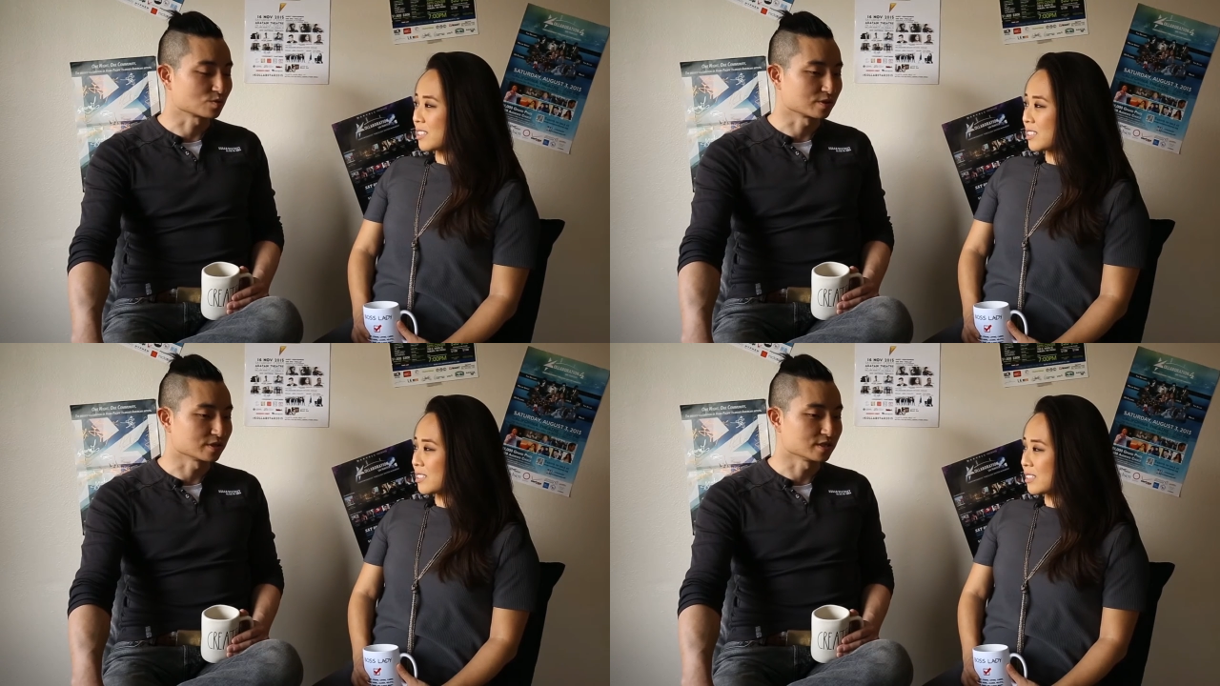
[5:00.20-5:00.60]

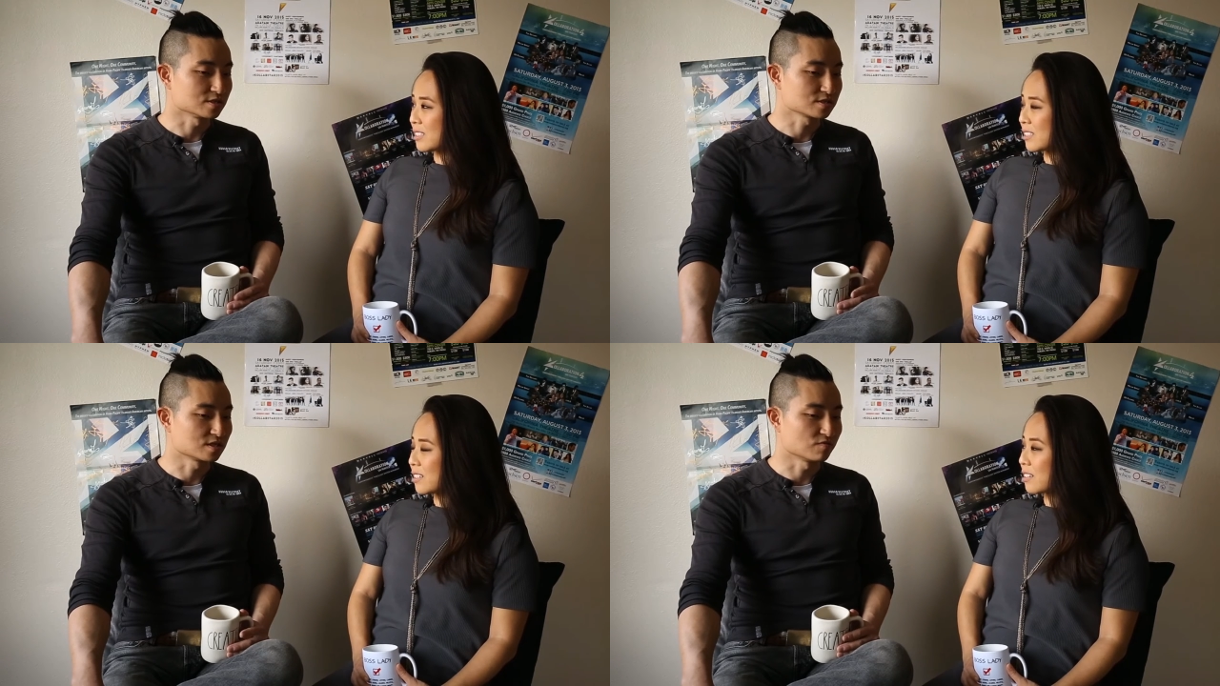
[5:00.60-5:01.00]
Speaker 1: story that
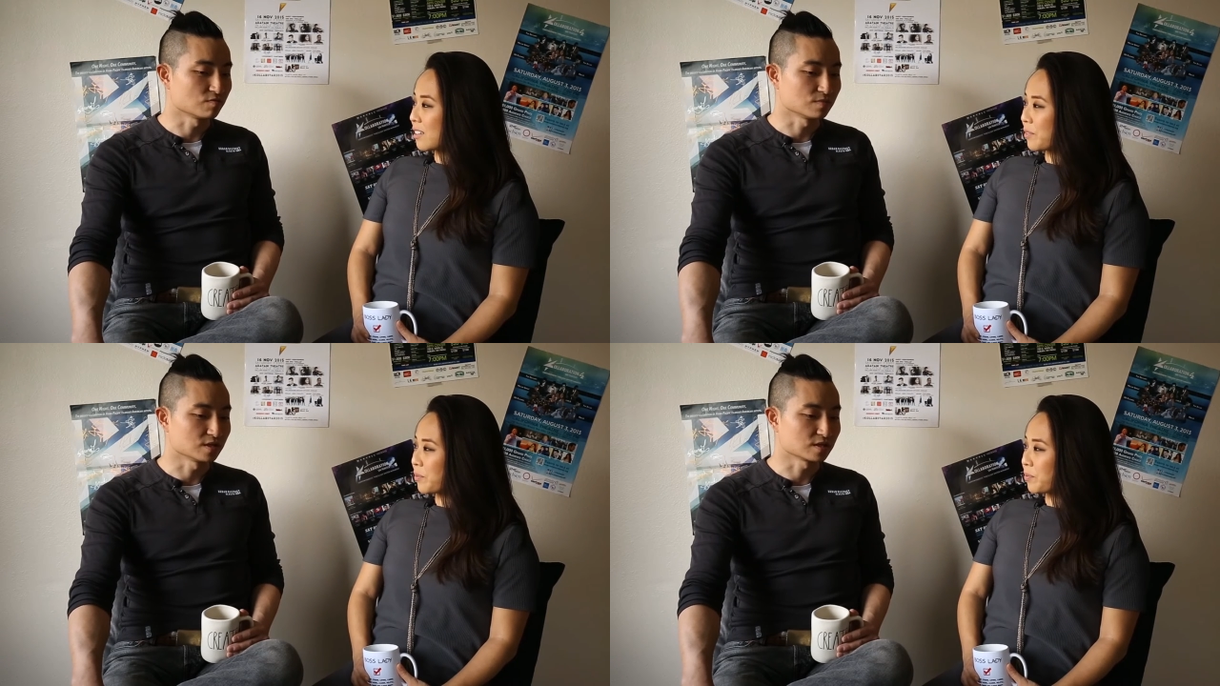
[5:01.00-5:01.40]
has given
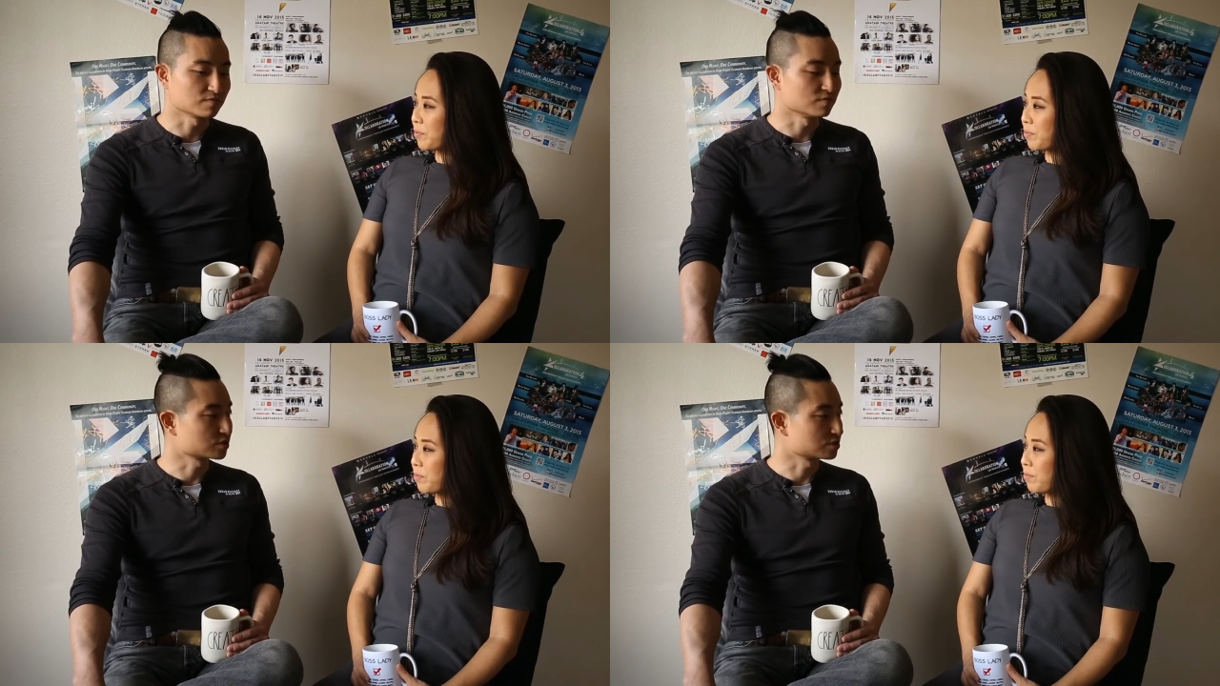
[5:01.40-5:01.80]
me the
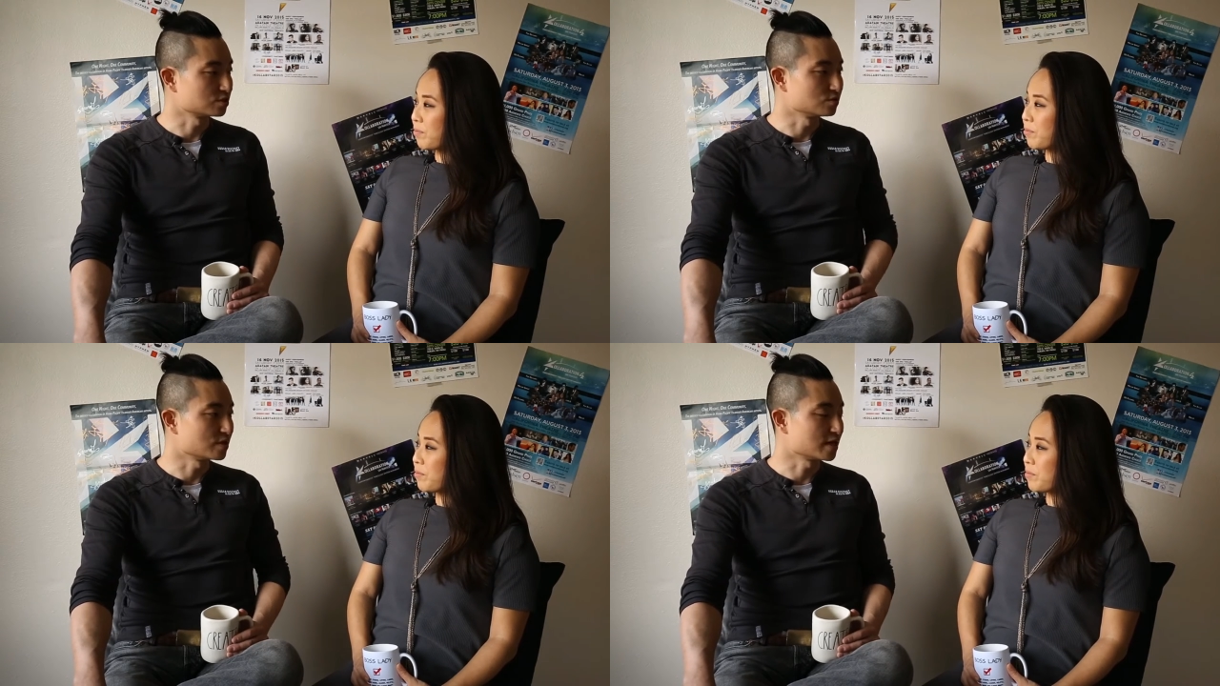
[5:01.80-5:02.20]
conviction to
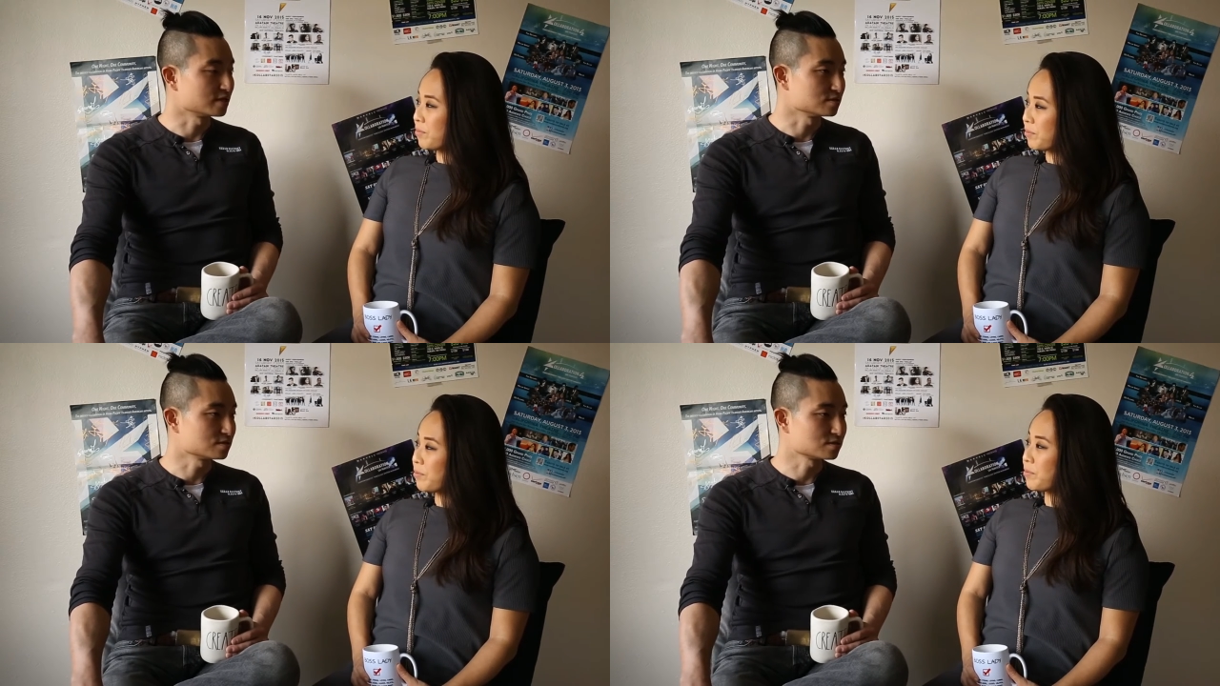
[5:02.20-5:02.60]
do that
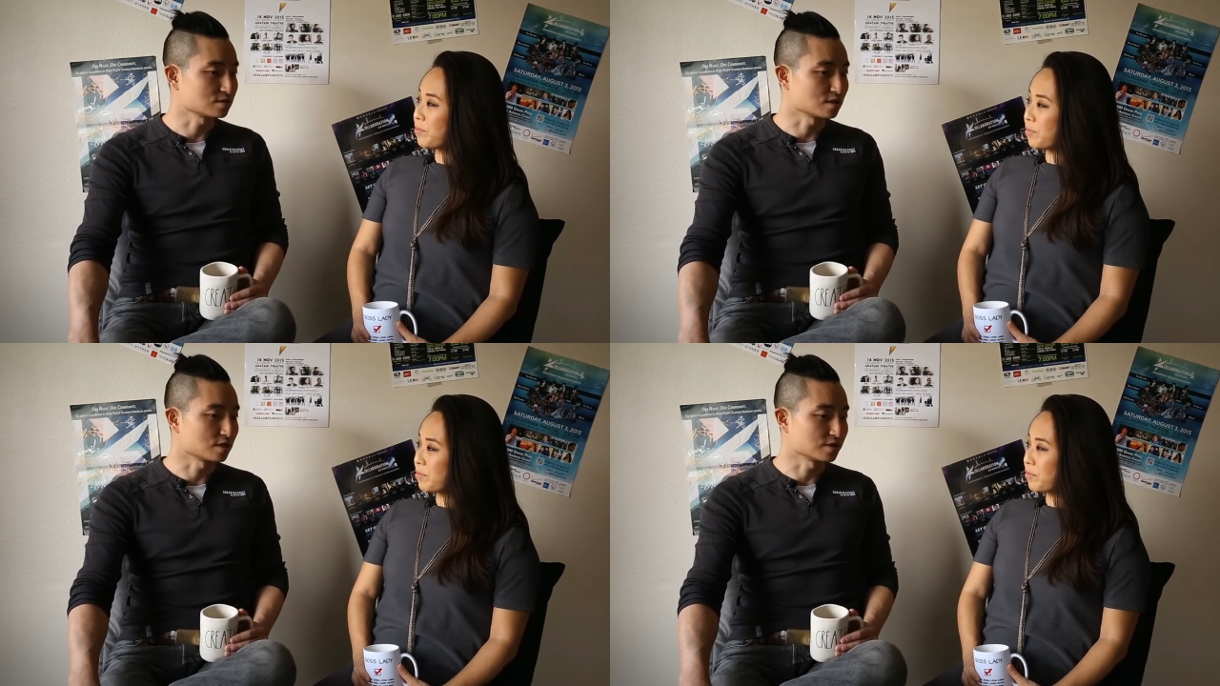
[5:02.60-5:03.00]
is
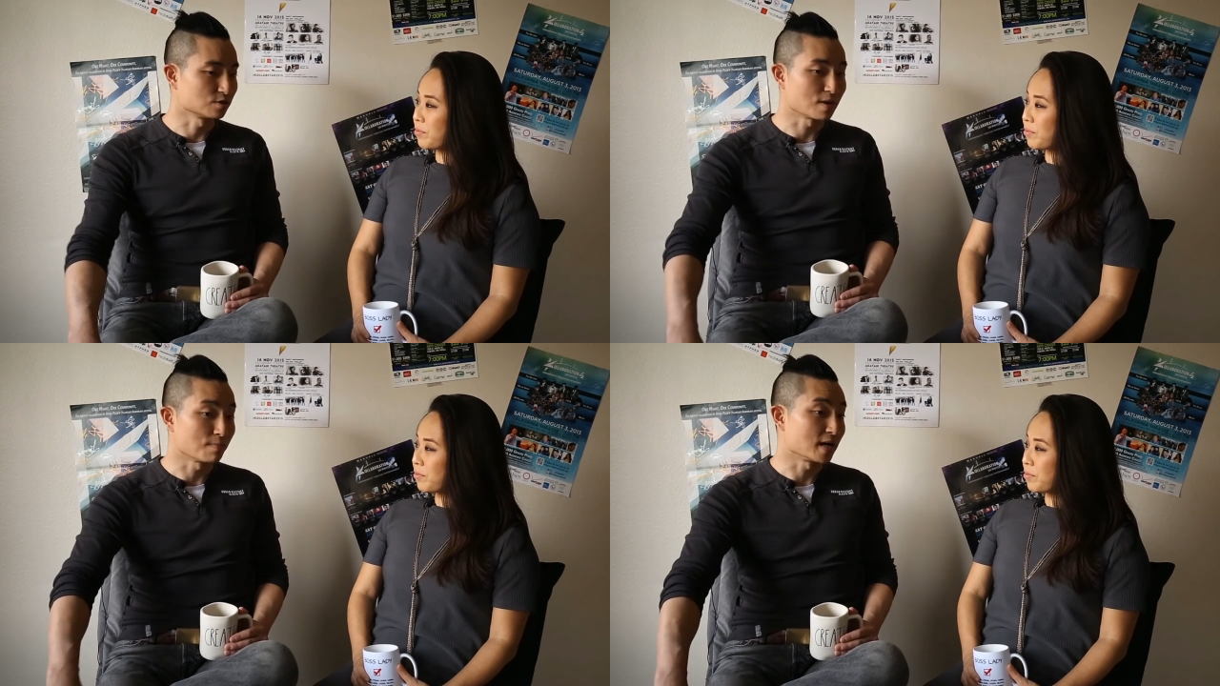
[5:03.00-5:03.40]
uh, you know
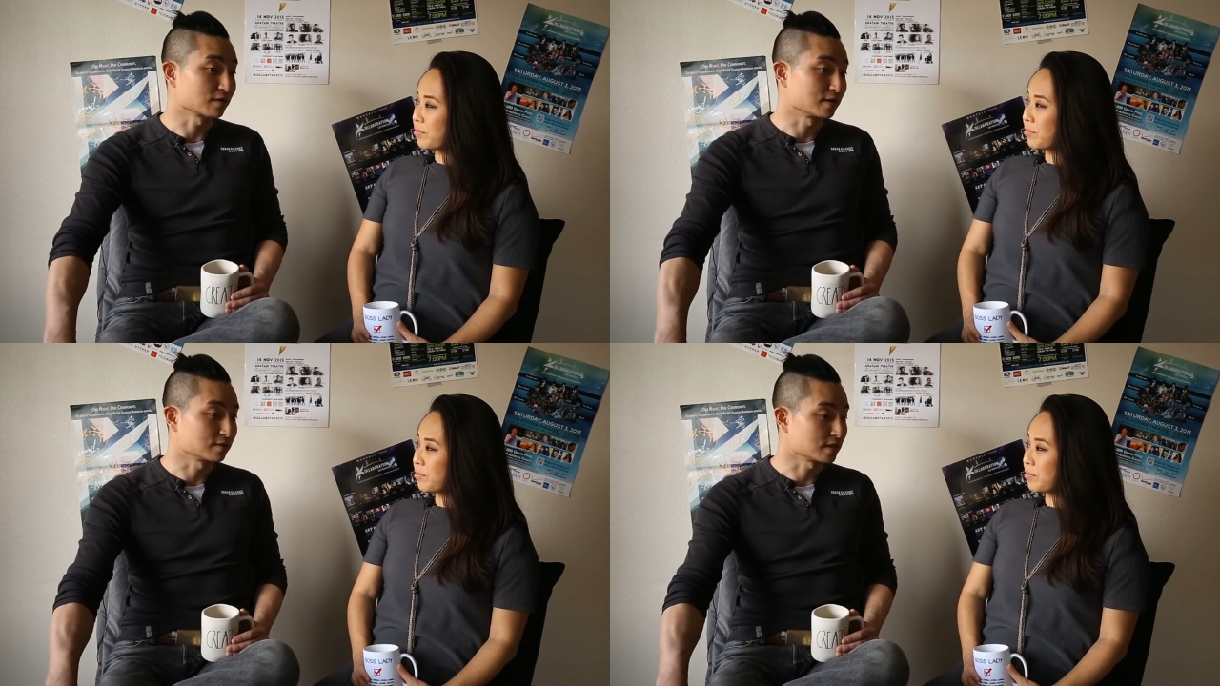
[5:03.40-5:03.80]
my
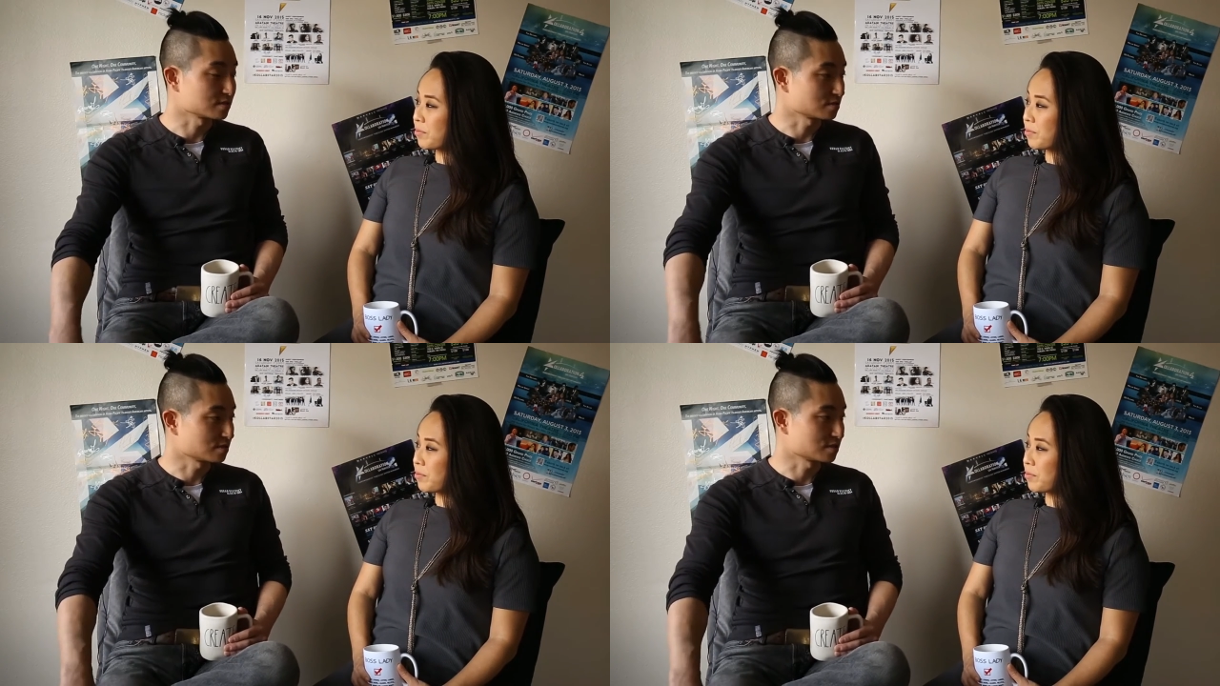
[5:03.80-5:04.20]
background as a